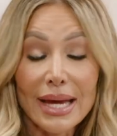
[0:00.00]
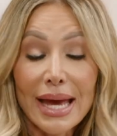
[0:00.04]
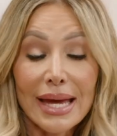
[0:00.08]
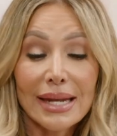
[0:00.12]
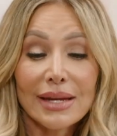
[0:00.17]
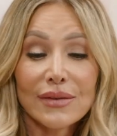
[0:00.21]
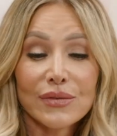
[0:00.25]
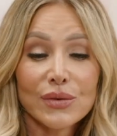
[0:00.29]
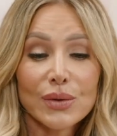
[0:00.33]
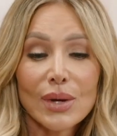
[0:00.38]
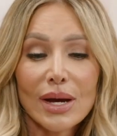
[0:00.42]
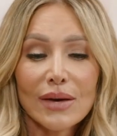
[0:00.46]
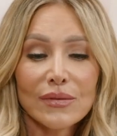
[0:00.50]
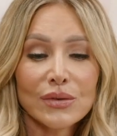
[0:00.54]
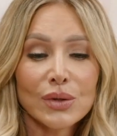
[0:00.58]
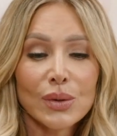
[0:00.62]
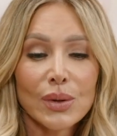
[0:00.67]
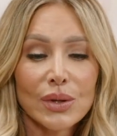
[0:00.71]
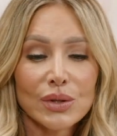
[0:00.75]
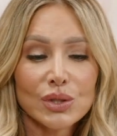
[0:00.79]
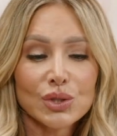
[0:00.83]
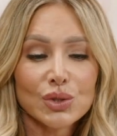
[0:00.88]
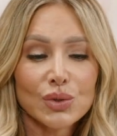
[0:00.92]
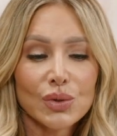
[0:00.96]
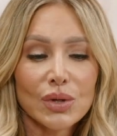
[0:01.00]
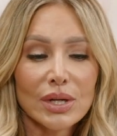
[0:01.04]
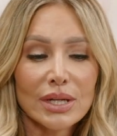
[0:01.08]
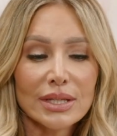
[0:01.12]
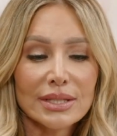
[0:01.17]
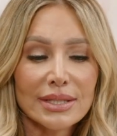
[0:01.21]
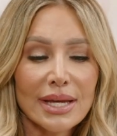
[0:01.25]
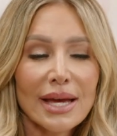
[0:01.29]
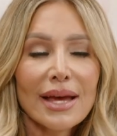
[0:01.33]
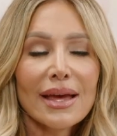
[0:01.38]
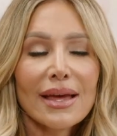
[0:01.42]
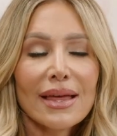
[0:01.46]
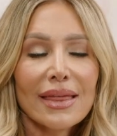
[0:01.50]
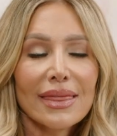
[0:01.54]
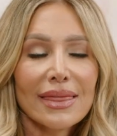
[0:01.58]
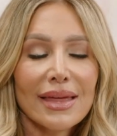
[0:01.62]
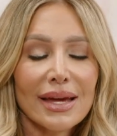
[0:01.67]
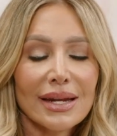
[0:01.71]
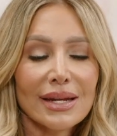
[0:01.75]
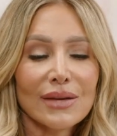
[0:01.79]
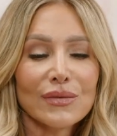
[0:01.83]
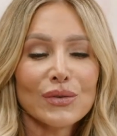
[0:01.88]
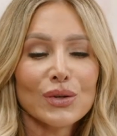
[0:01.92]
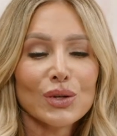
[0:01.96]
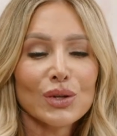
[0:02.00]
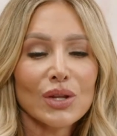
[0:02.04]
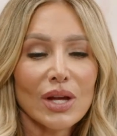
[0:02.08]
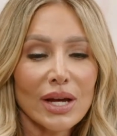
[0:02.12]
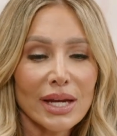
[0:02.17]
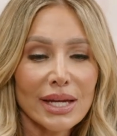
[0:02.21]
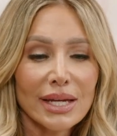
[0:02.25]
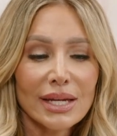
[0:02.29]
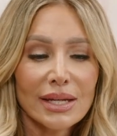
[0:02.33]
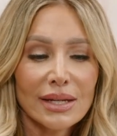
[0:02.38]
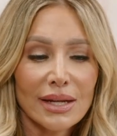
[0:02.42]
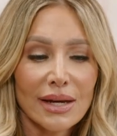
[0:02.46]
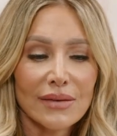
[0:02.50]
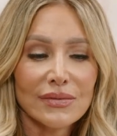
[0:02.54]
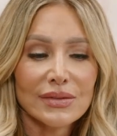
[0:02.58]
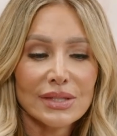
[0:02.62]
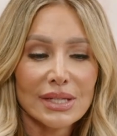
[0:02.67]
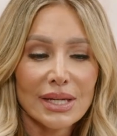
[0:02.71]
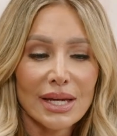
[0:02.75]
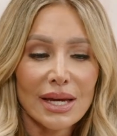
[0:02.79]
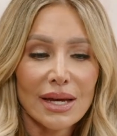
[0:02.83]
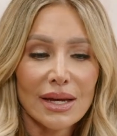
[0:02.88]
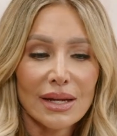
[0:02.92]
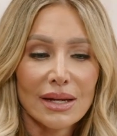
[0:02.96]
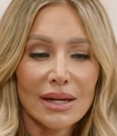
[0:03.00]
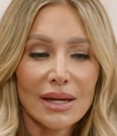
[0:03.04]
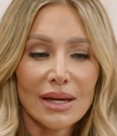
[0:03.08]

And if you have no other choice, then if you're lucky enough to get